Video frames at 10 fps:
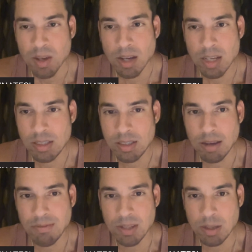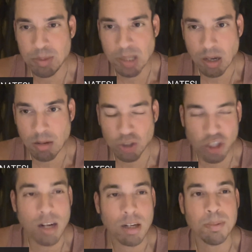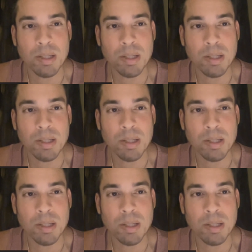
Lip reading: as he's definitely become shot up